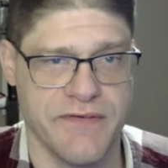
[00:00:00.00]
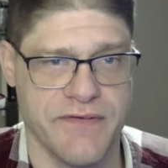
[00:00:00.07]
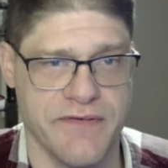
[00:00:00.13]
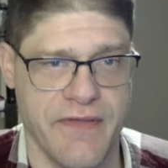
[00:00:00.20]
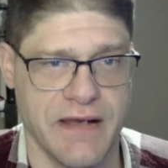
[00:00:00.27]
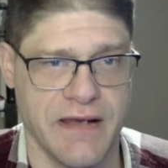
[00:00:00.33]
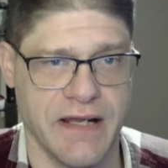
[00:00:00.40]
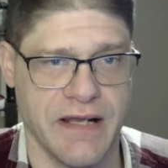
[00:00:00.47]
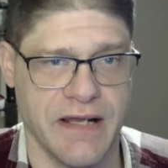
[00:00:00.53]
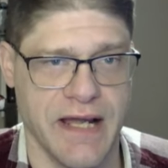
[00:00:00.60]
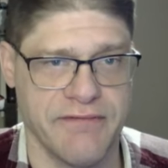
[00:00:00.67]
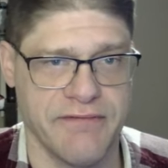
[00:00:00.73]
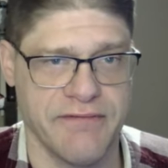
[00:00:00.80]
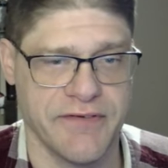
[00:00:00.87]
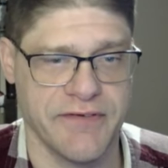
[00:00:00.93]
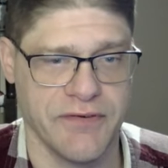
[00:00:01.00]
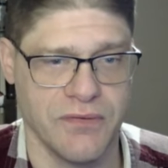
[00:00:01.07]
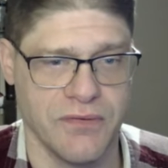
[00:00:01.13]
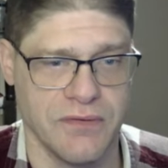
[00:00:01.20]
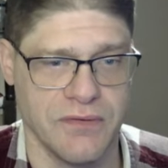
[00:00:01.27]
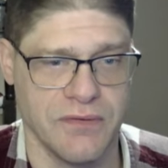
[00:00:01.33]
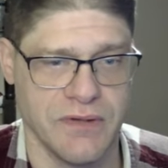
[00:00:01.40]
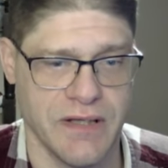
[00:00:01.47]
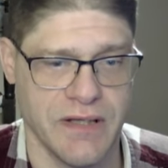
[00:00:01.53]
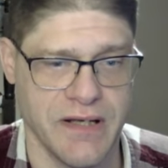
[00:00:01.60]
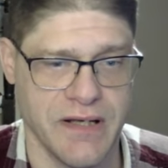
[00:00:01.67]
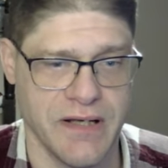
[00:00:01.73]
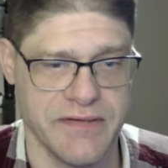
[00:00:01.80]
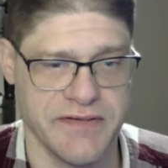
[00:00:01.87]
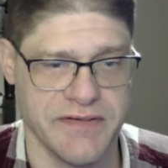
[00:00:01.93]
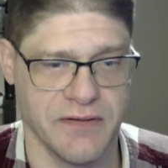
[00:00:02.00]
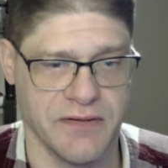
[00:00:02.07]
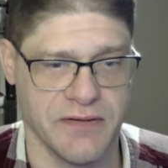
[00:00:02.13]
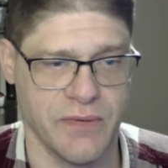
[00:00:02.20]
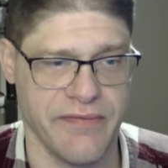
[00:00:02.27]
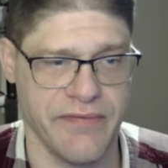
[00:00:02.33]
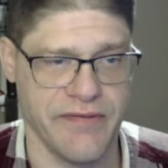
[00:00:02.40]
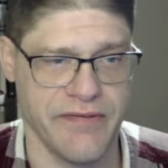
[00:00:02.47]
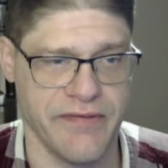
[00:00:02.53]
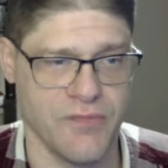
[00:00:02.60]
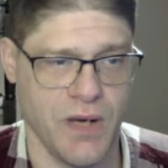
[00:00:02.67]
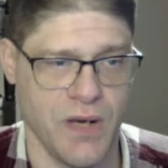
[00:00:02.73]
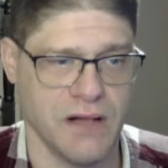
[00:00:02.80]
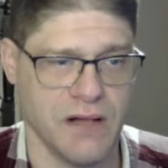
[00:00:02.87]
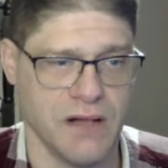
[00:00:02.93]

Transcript: that I have to uh, deal with as well.